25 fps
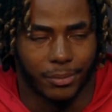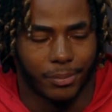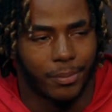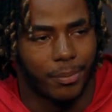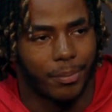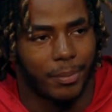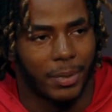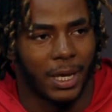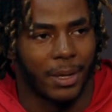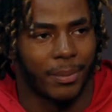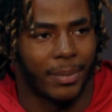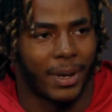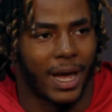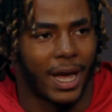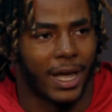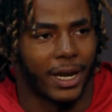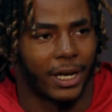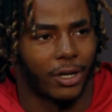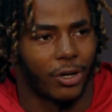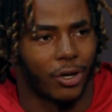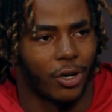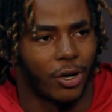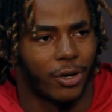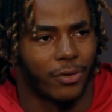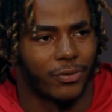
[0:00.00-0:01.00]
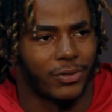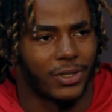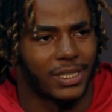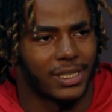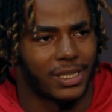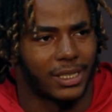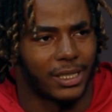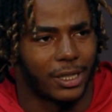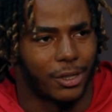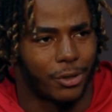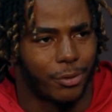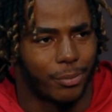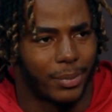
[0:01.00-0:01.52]
being behind the curve just a
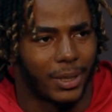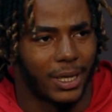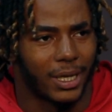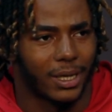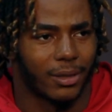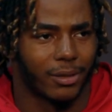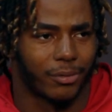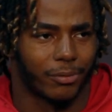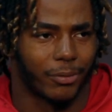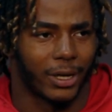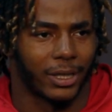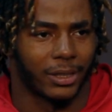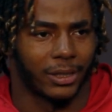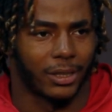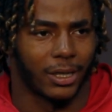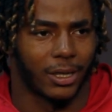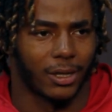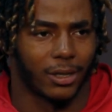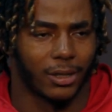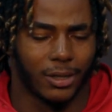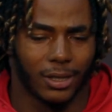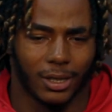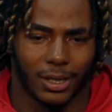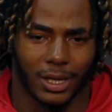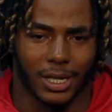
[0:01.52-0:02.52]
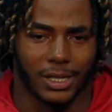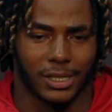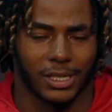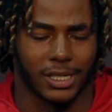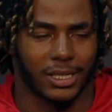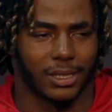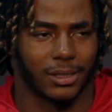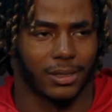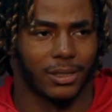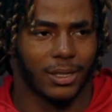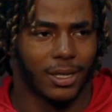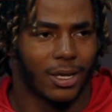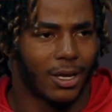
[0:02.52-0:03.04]
little bit right there and
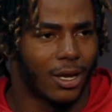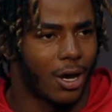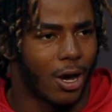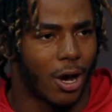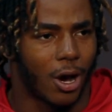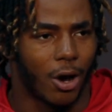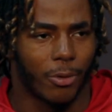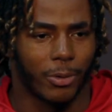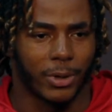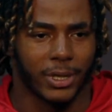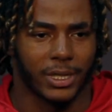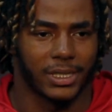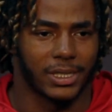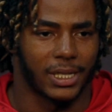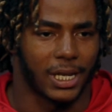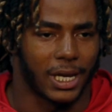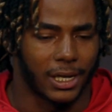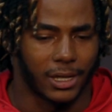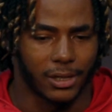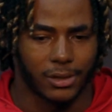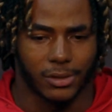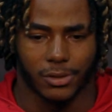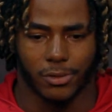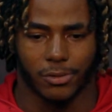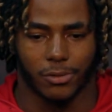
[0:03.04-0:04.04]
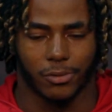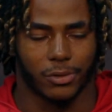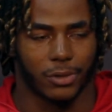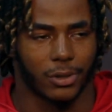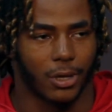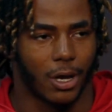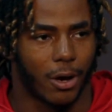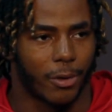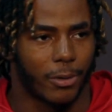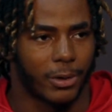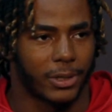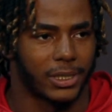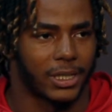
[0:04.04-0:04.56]
just always staying in tune,
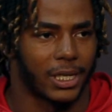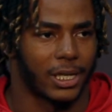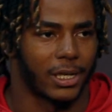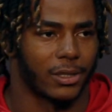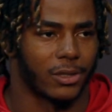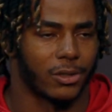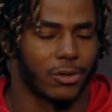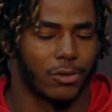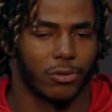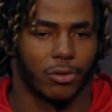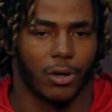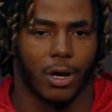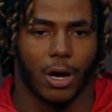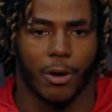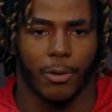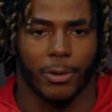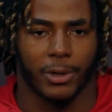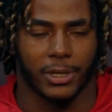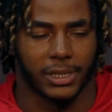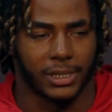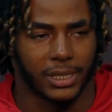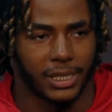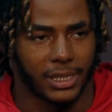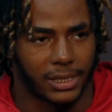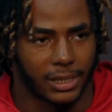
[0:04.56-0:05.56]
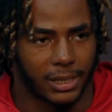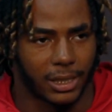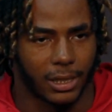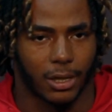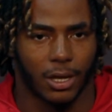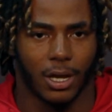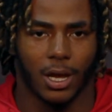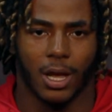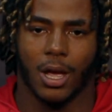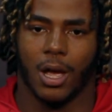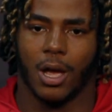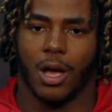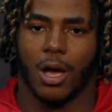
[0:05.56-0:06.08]
always staying in tune, always listening,
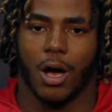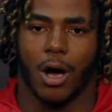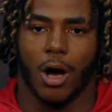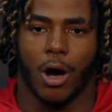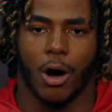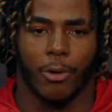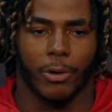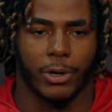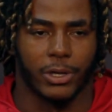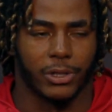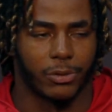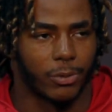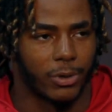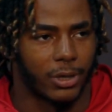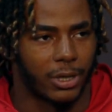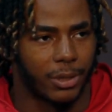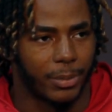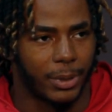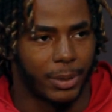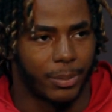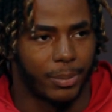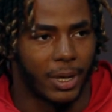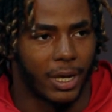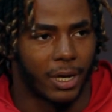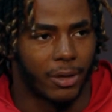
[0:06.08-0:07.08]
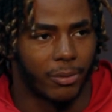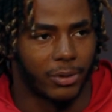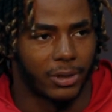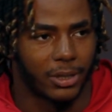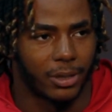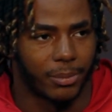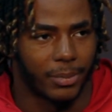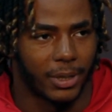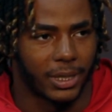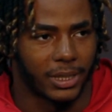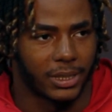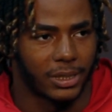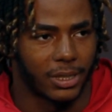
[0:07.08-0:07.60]
always wanting to be better within
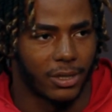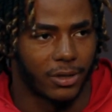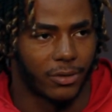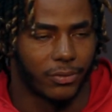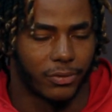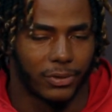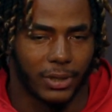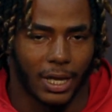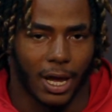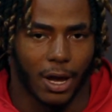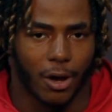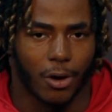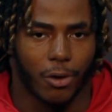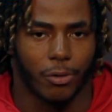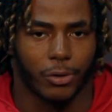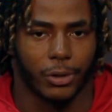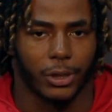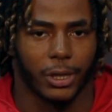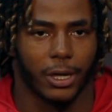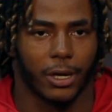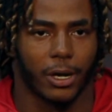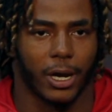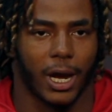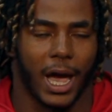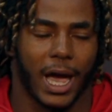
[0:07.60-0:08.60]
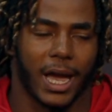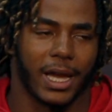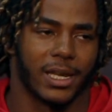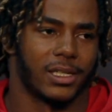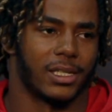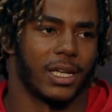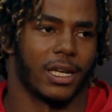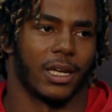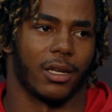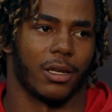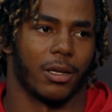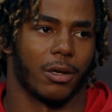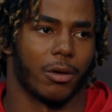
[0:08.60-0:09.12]
myself. That whole year, I ain't
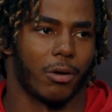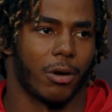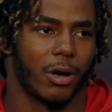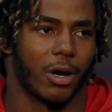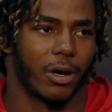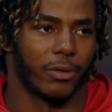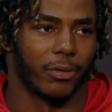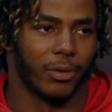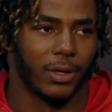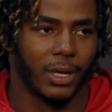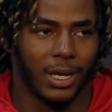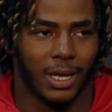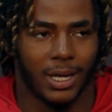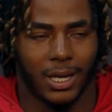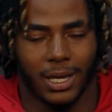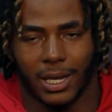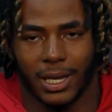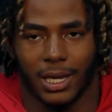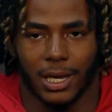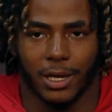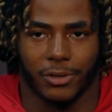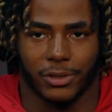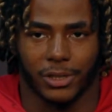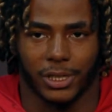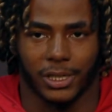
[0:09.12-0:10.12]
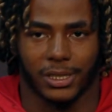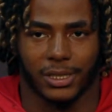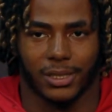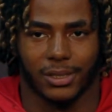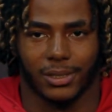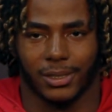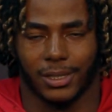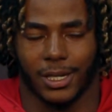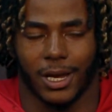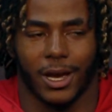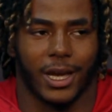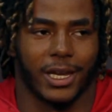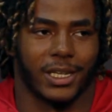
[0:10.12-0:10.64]
take a year off. It was just,
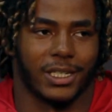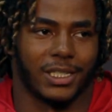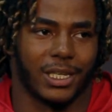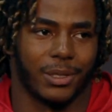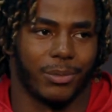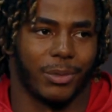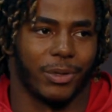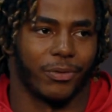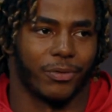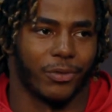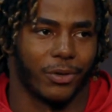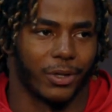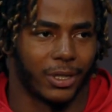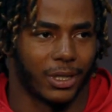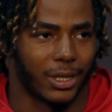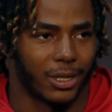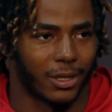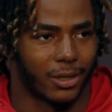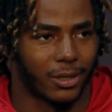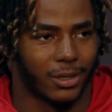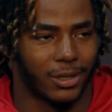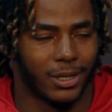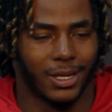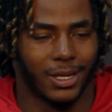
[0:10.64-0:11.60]
y'all ain't see me for a year.